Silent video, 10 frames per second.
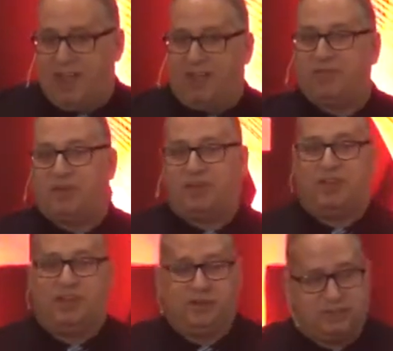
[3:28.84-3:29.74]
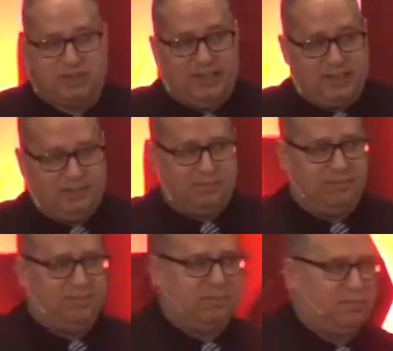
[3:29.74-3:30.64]
Everything you see,
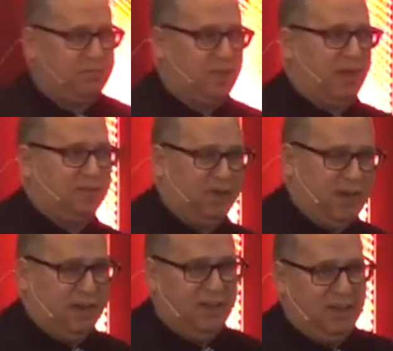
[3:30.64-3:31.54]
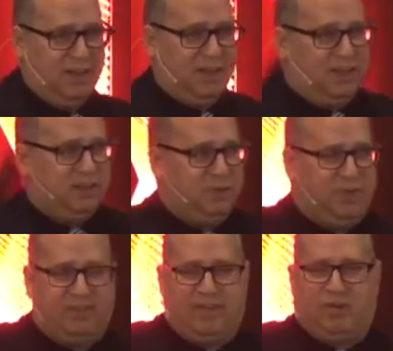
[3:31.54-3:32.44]
God created. Do
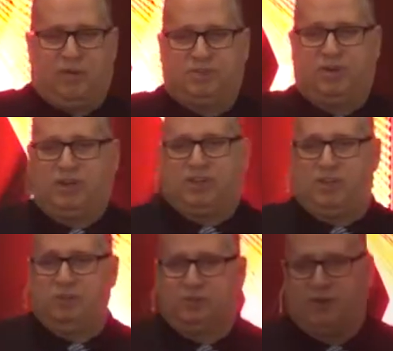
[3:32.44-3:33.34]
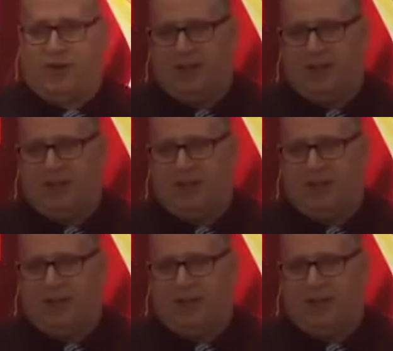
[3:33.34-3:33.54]
me a favor. I want you all to close your